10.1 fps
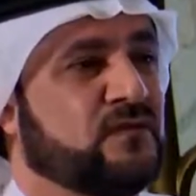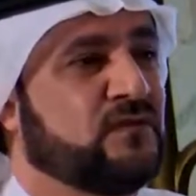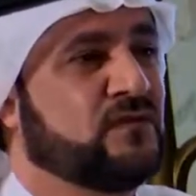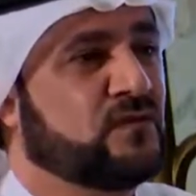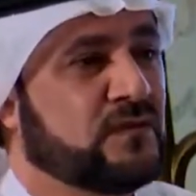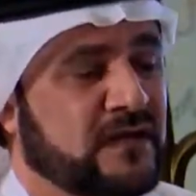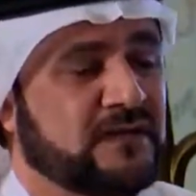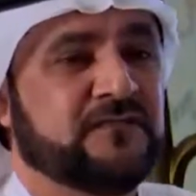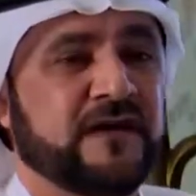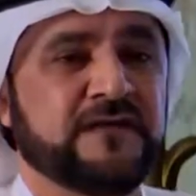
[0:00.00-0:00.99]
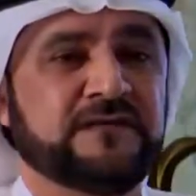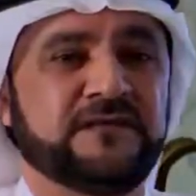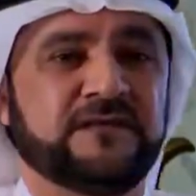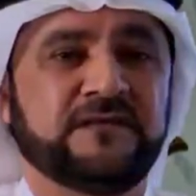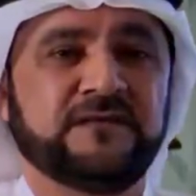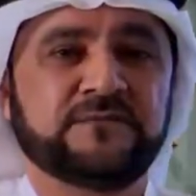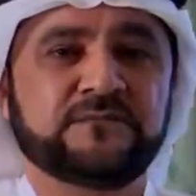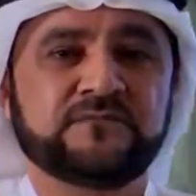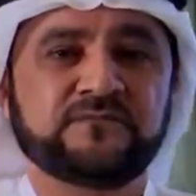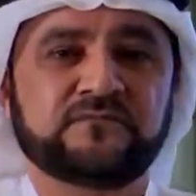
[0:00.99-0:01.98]
To clarify it here,
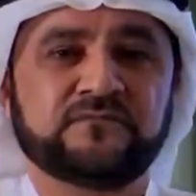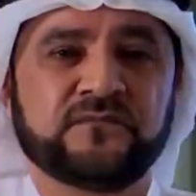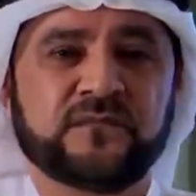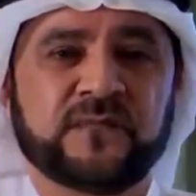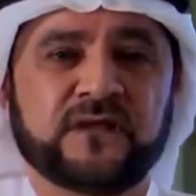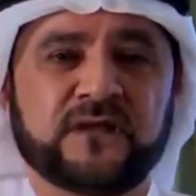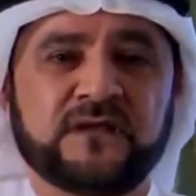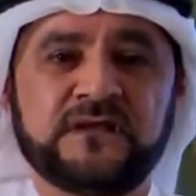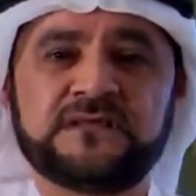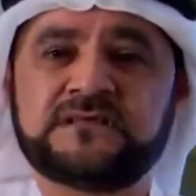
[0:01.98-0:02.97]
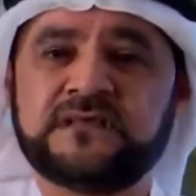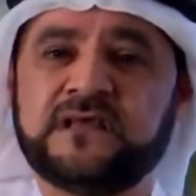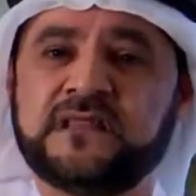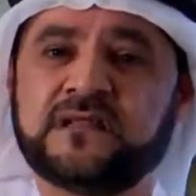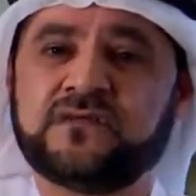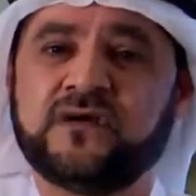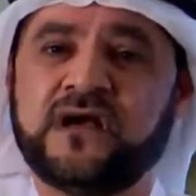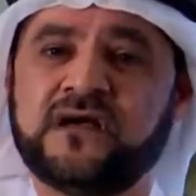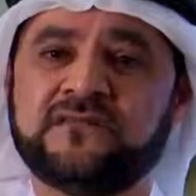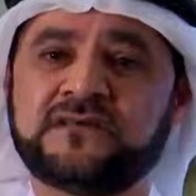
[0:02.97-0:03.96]
let's say that you
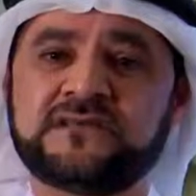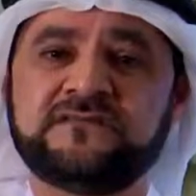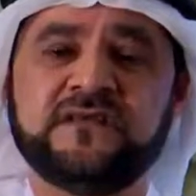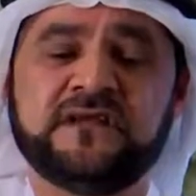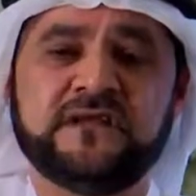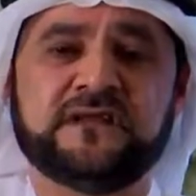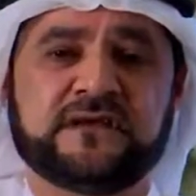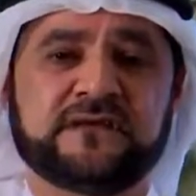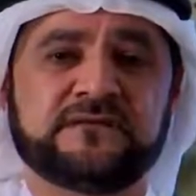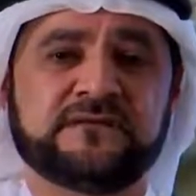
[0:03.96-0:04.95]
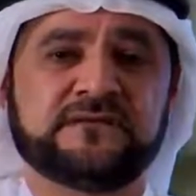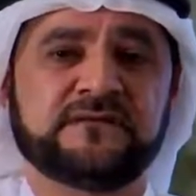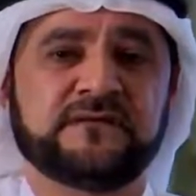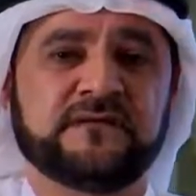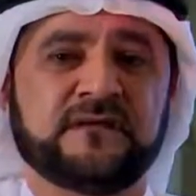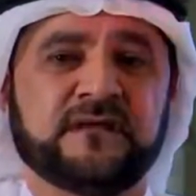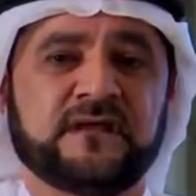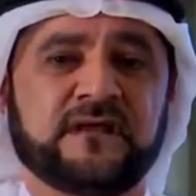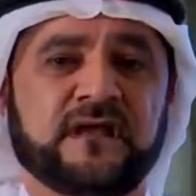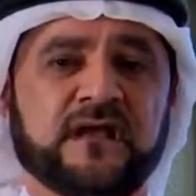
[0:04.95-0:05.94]
have a severe headache
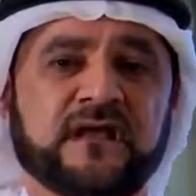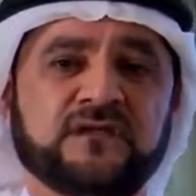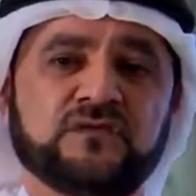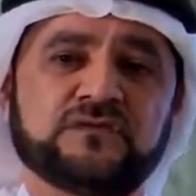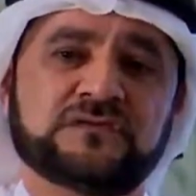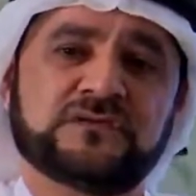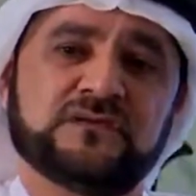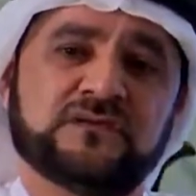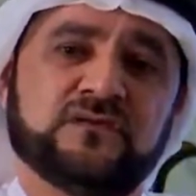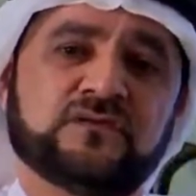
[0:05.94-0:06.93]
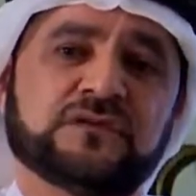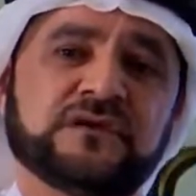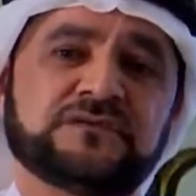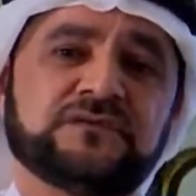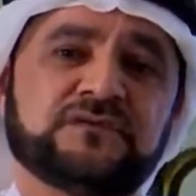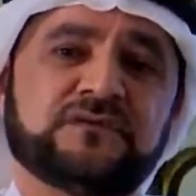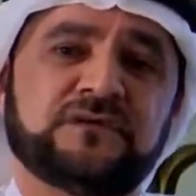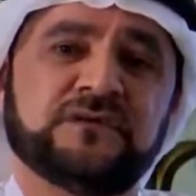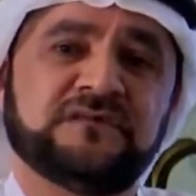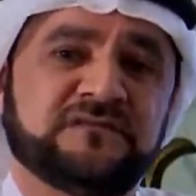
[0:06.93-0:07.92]
and you trust your
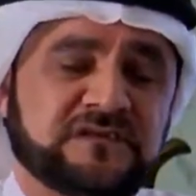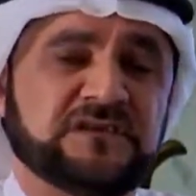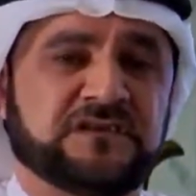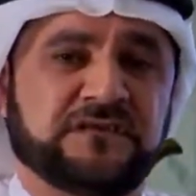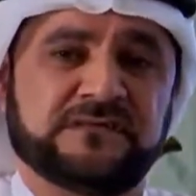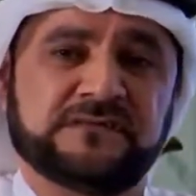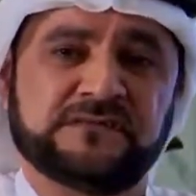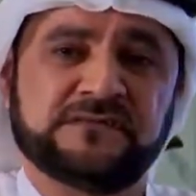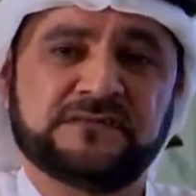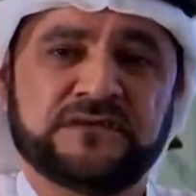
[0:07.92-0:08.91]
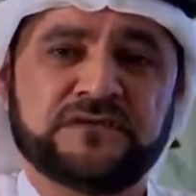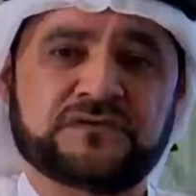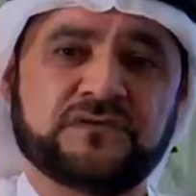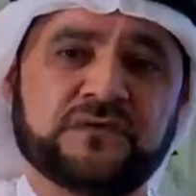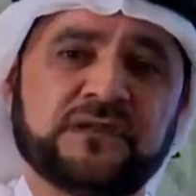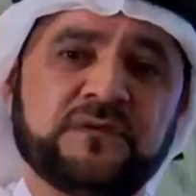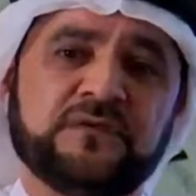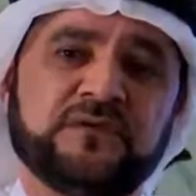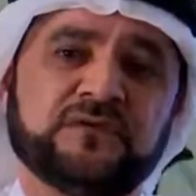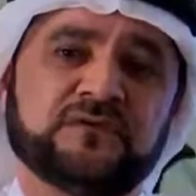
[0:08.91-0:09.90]
physician. So what
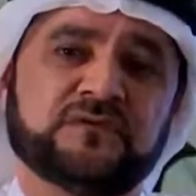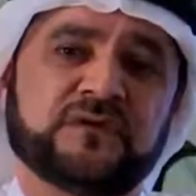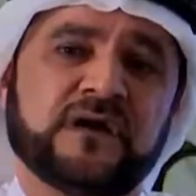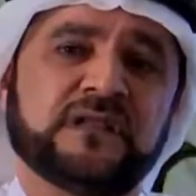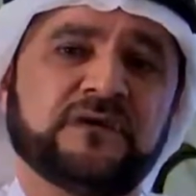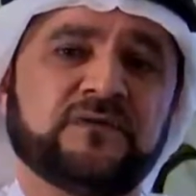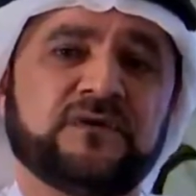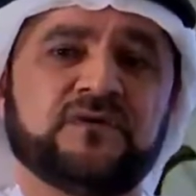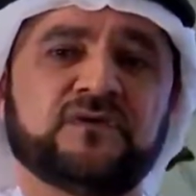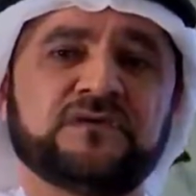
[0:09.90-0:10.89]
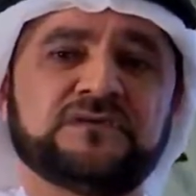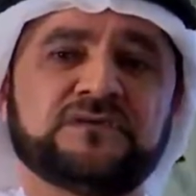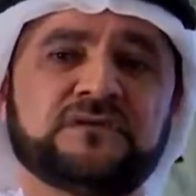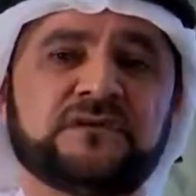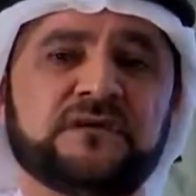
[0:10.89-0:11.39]
happened? You right away, you knock his door.